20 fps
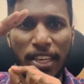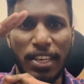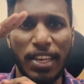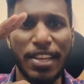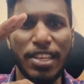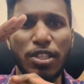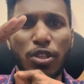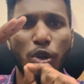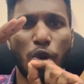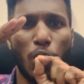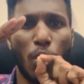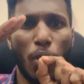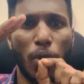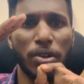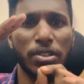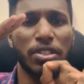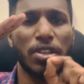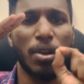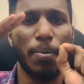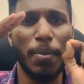is
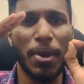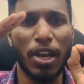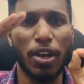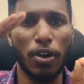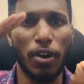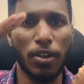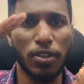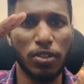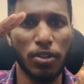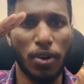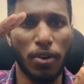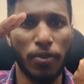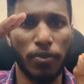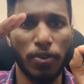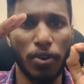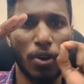caused because of,